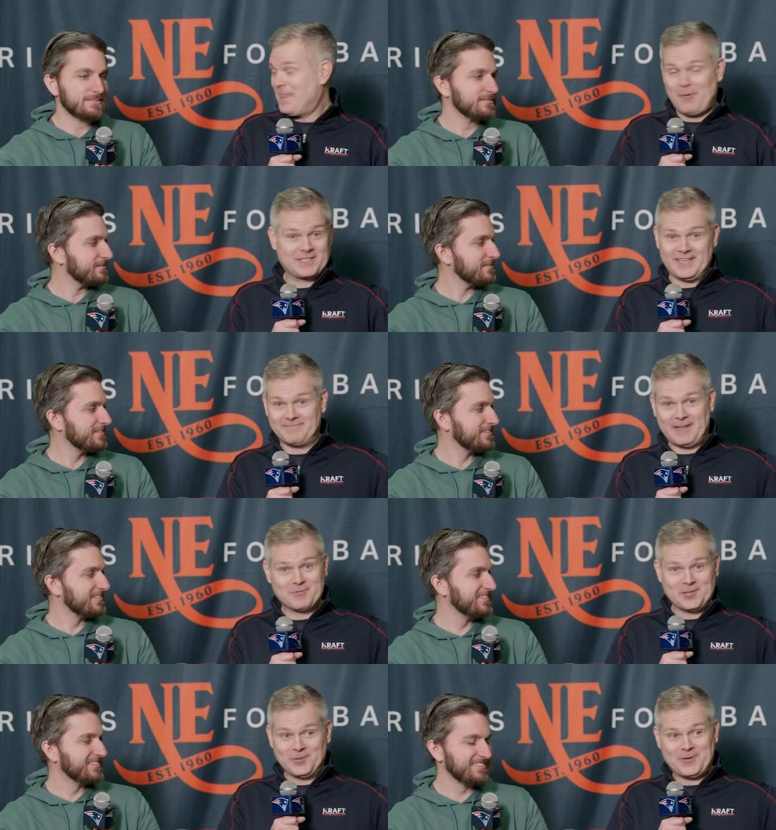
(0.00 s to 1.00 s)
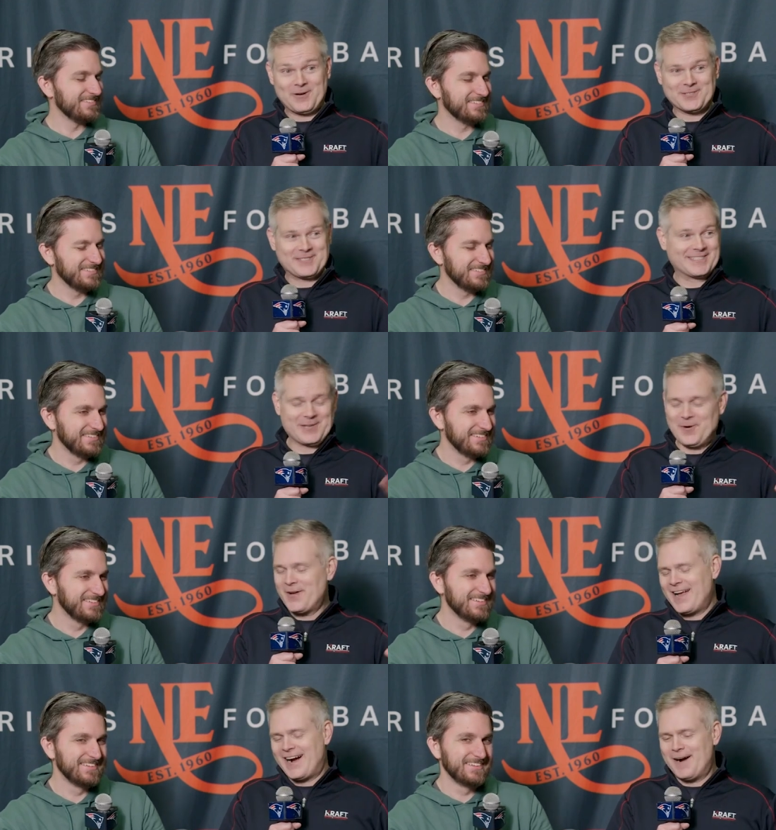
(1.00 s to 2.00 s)
Speaker 1: That was it. That was the only question. So,
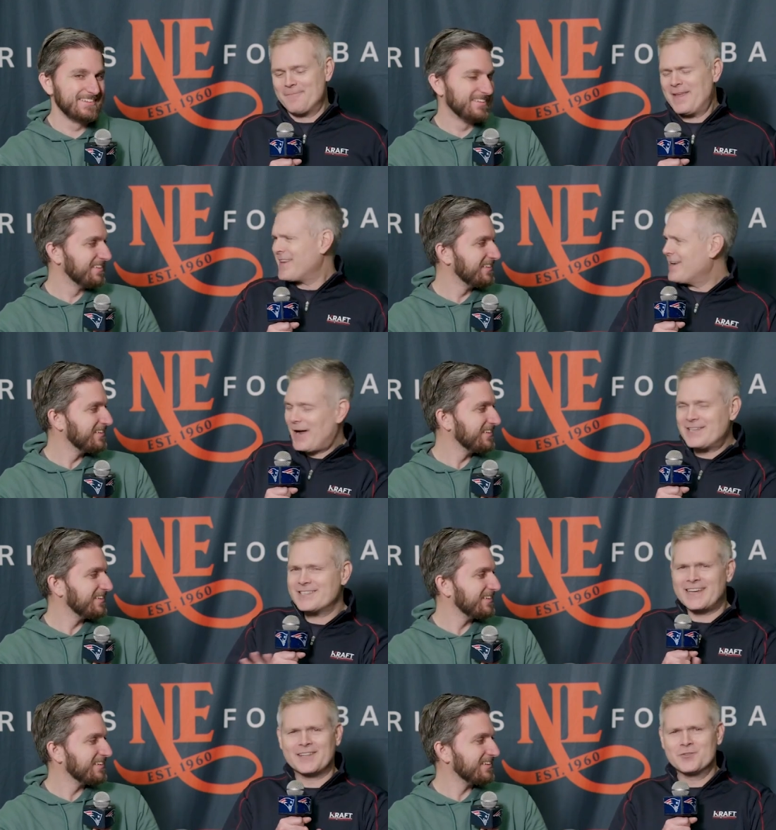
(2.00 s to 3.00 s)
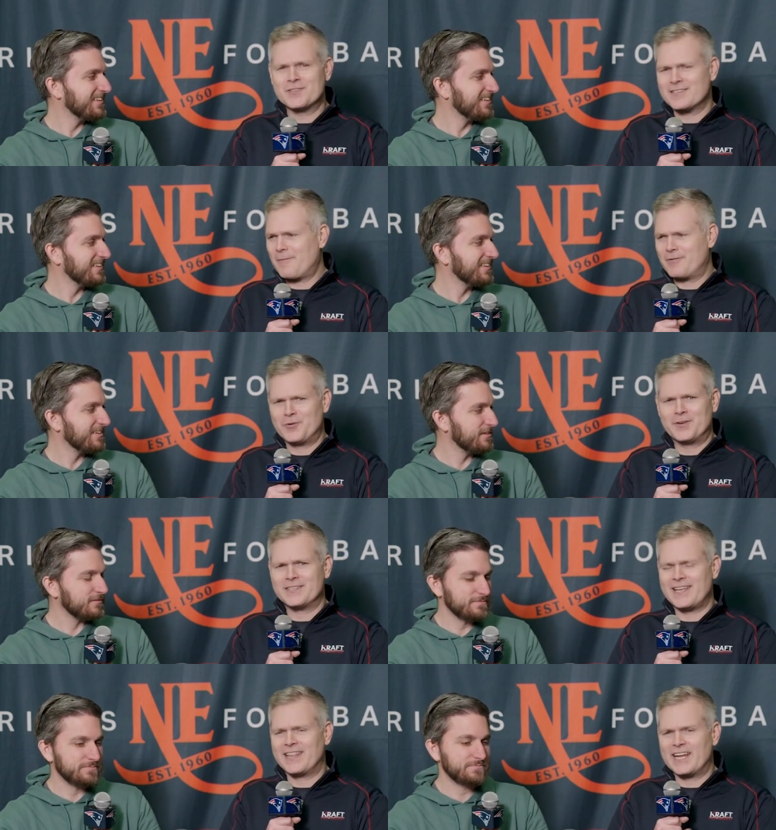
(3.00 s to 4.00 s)
um, and you know, I just got to use this opportunity to
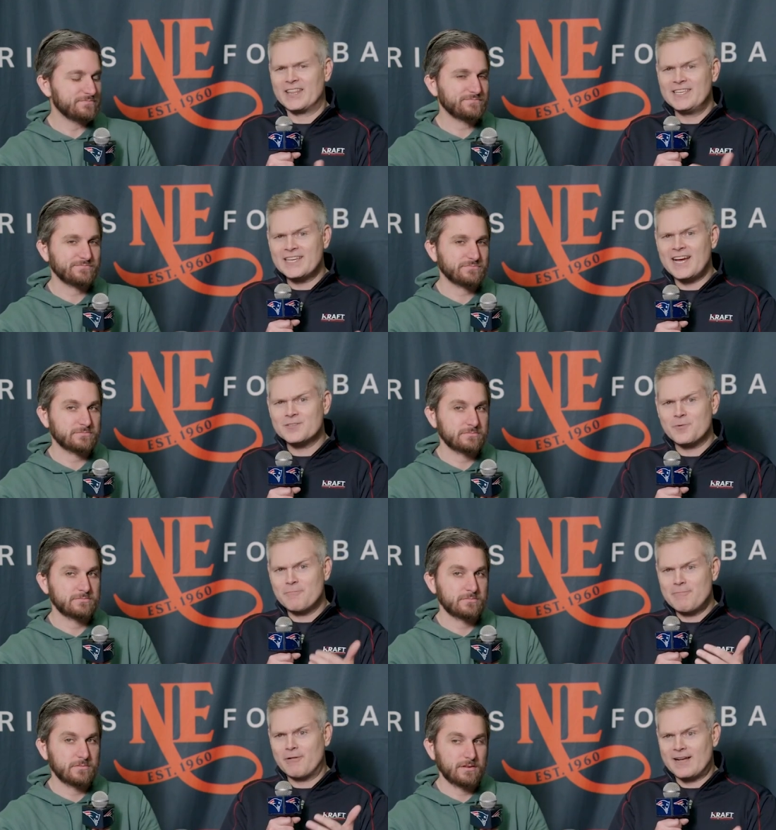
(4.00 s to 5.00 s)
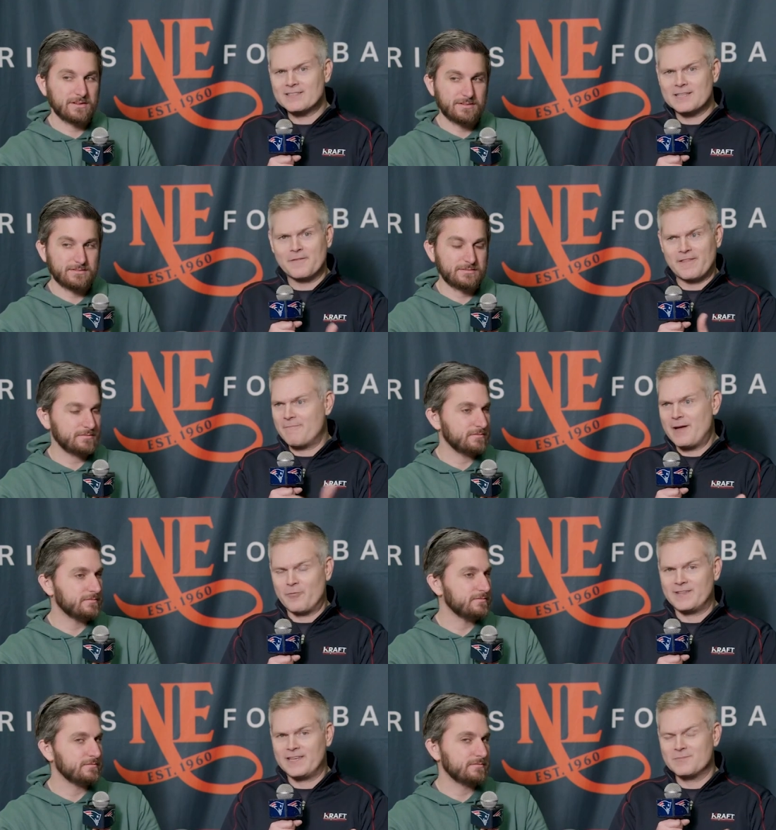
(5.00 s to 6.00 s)
say, like, these guys, when people ask them if they've met
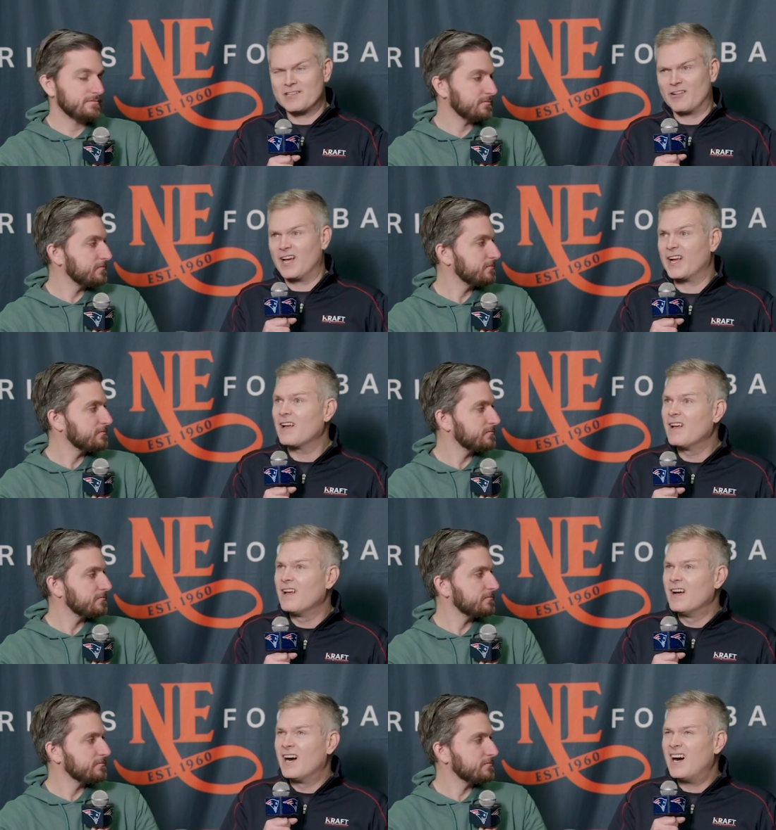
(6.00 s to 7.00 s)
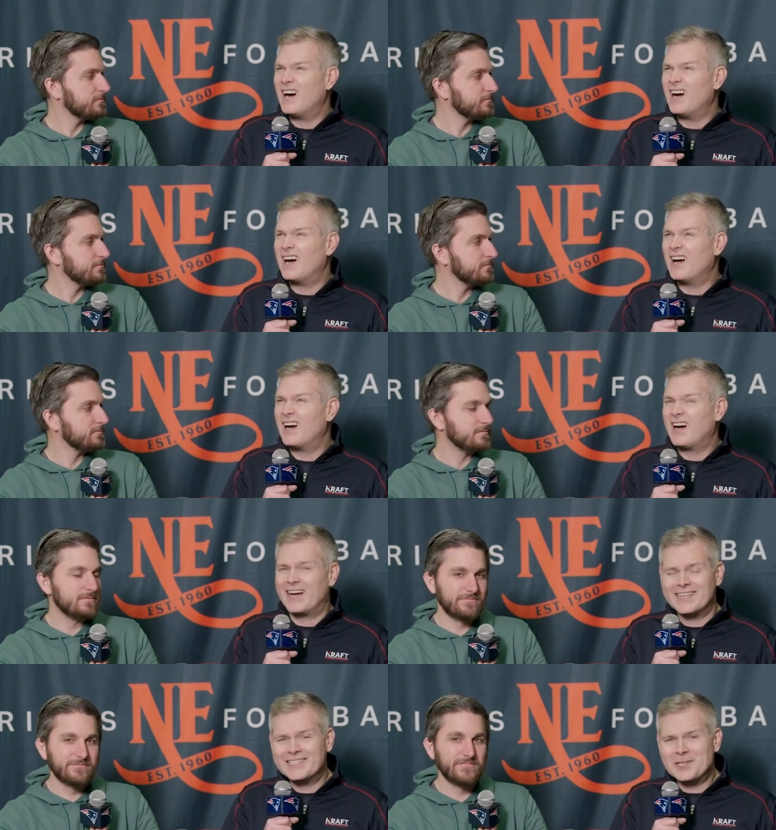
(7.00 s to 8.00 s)
with teams, they're like, uh, I
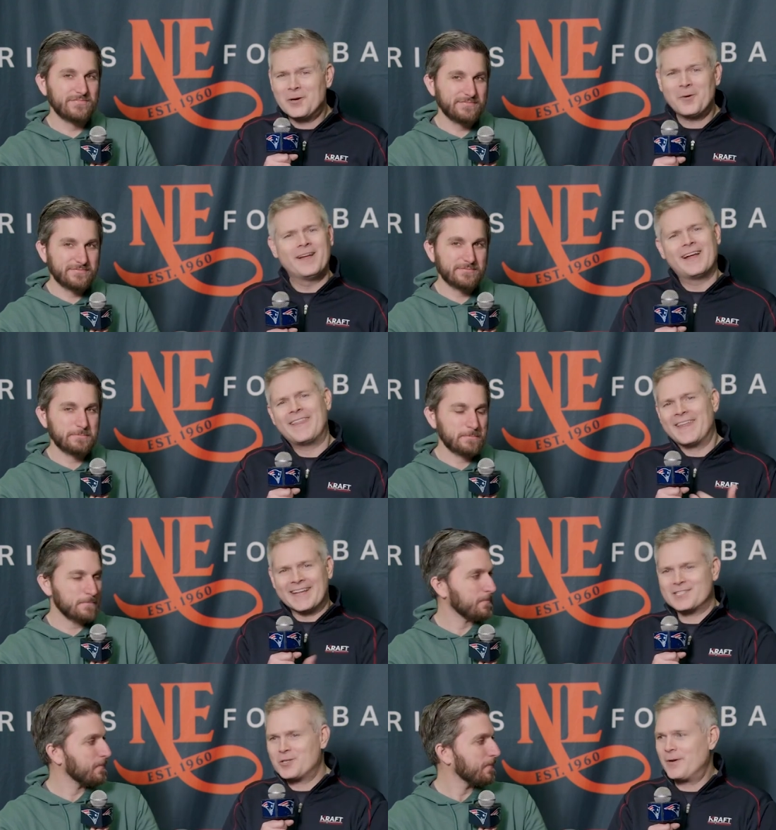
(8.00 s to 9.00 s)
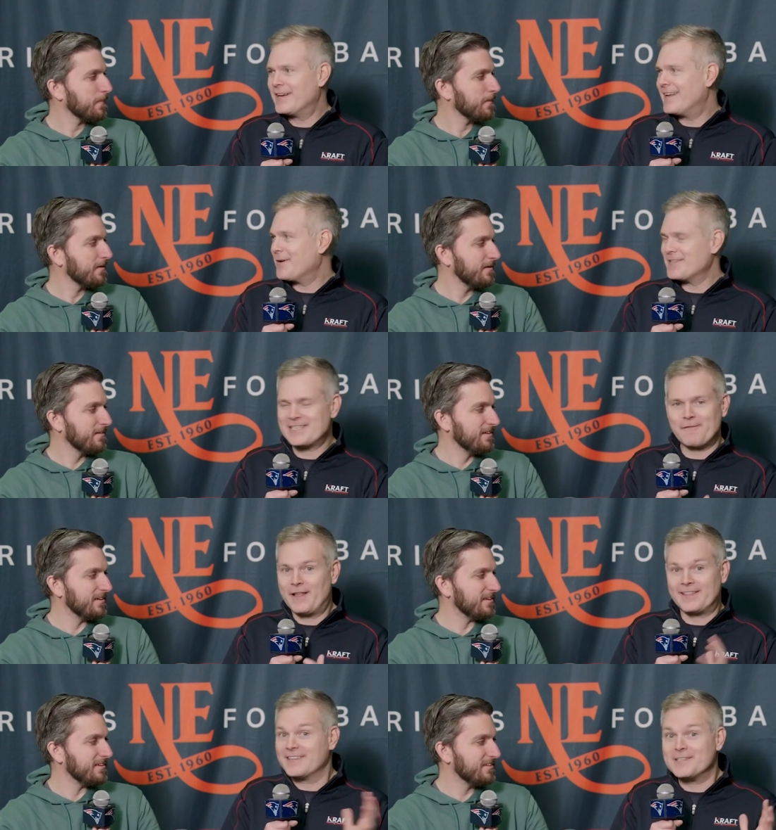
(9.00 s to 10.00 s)
think so. And then it gets tweeted out as if yeah.
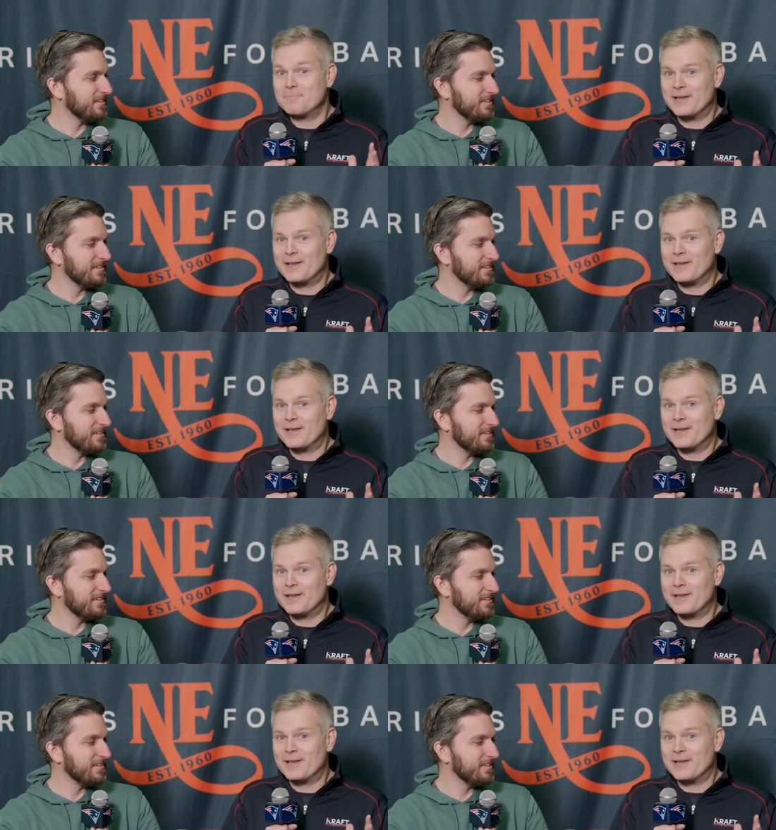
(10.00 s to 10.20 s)
like this is